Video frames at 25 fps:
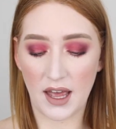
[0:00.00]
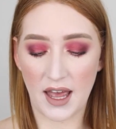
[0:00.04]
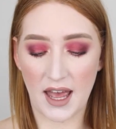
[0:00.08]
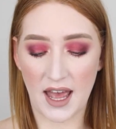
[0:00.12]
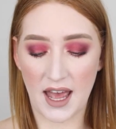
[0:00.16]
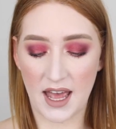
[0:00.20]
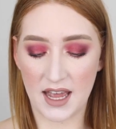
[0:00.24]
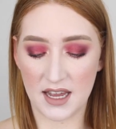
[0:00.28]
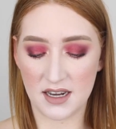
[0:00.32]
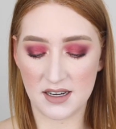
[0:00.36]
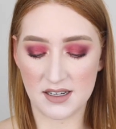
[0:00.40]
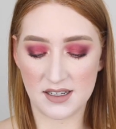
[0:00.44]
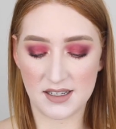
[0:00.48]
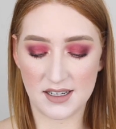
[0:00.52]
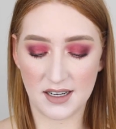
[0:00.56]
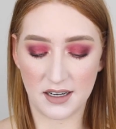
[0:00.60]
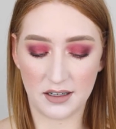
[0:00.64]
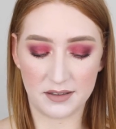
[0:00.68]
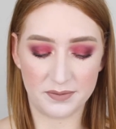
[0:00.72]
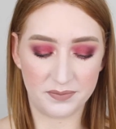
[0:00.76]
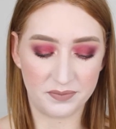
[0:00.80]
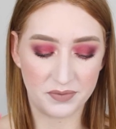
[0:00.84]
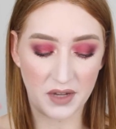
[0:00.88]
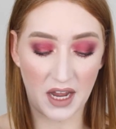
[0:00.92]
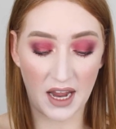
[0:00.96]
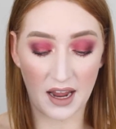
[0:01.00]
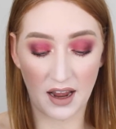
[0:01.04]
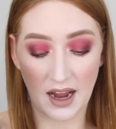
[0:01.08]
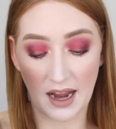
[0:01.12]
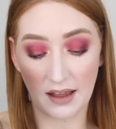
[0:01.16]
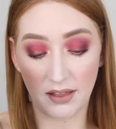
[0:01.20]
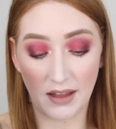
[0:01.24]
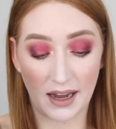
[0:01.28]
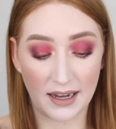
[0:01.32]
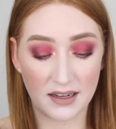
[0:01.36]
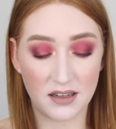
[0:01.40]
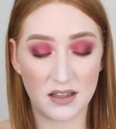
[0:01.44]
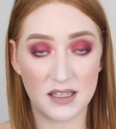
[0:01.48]
and yeah,
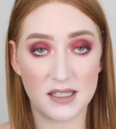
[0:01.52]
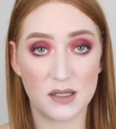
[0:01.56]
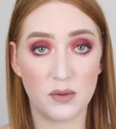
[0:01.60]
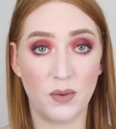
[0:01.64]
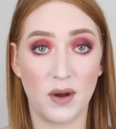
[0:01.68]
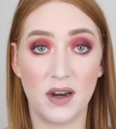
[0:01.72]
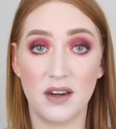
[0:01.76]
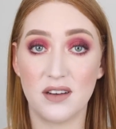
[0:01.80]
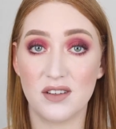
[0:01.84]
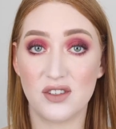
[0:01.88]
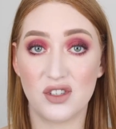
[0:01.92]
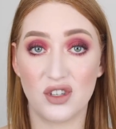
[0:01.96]
I liked this one.